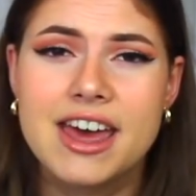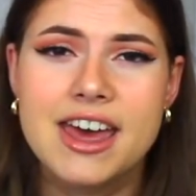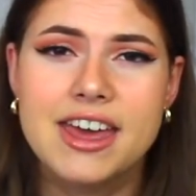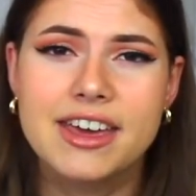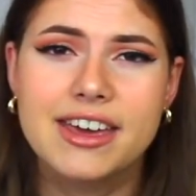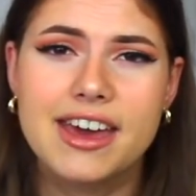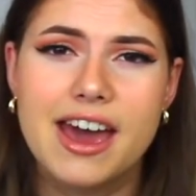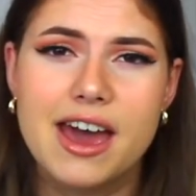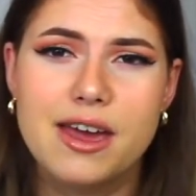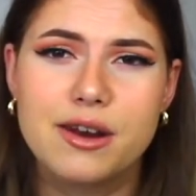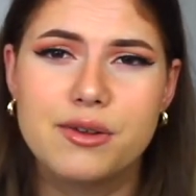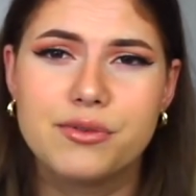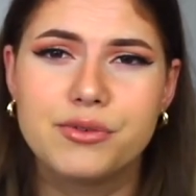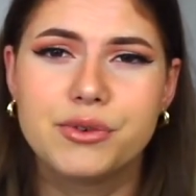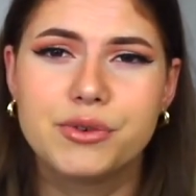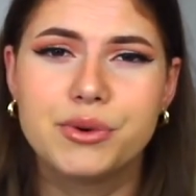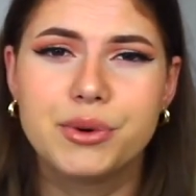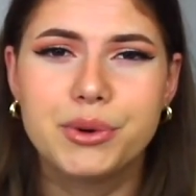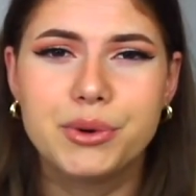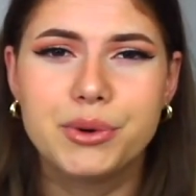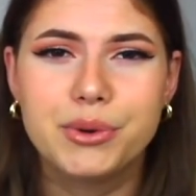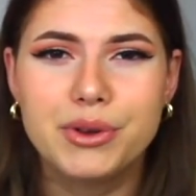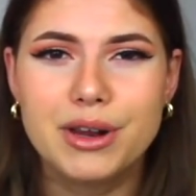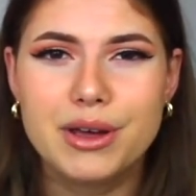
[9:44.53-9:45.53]
kind of
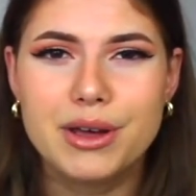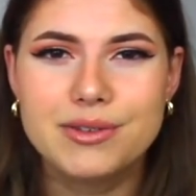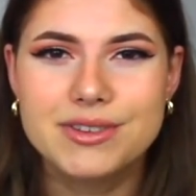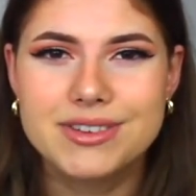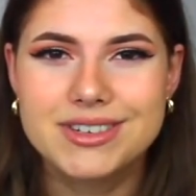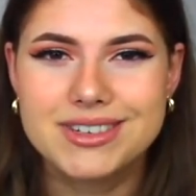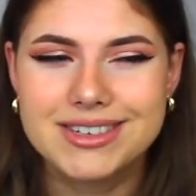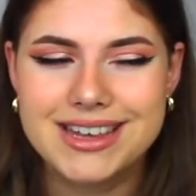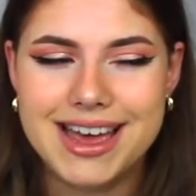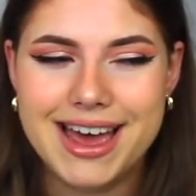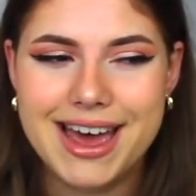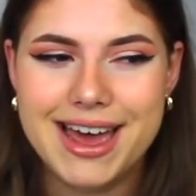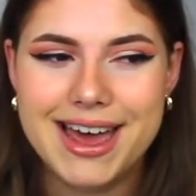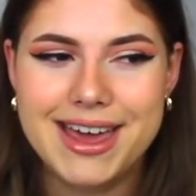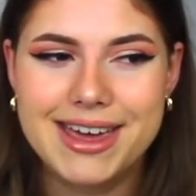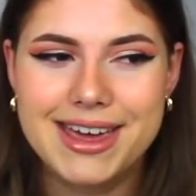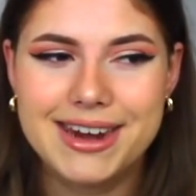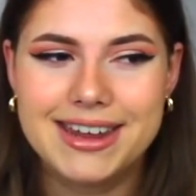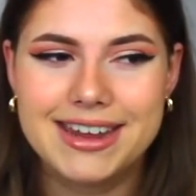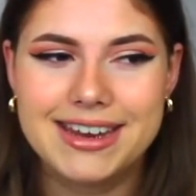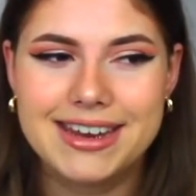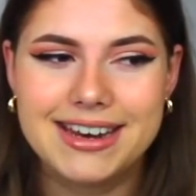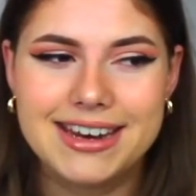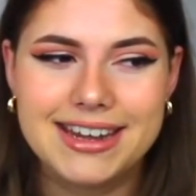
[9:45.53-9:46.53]
cold outside
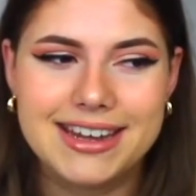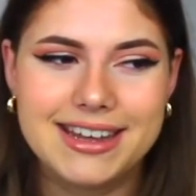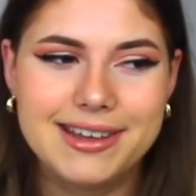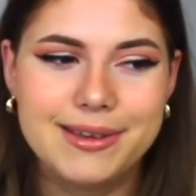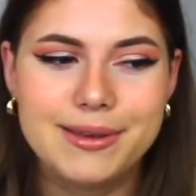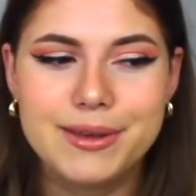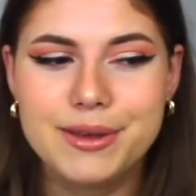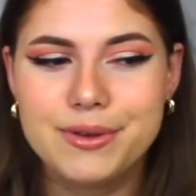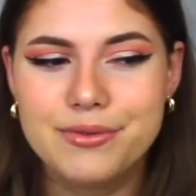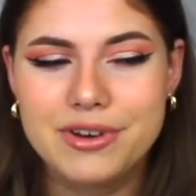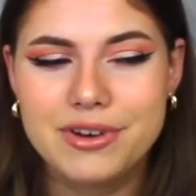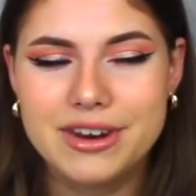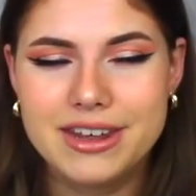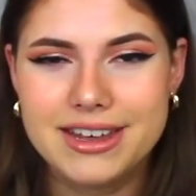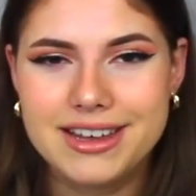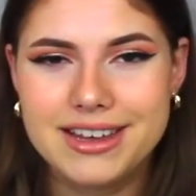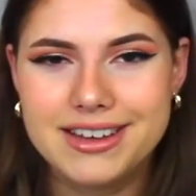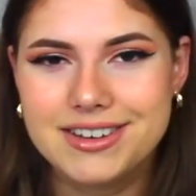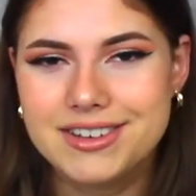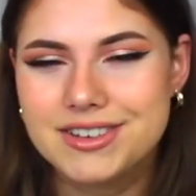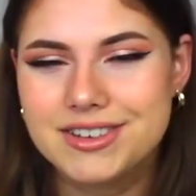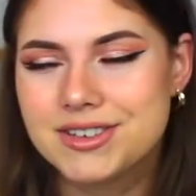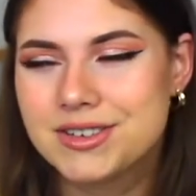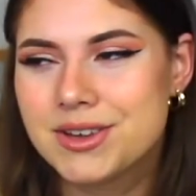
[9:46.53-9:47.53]
in the
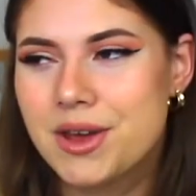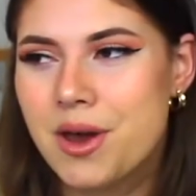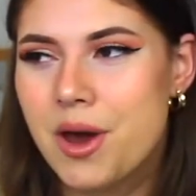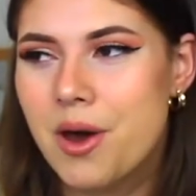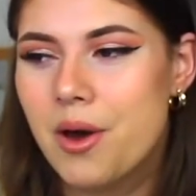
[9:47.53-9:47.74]
evenings,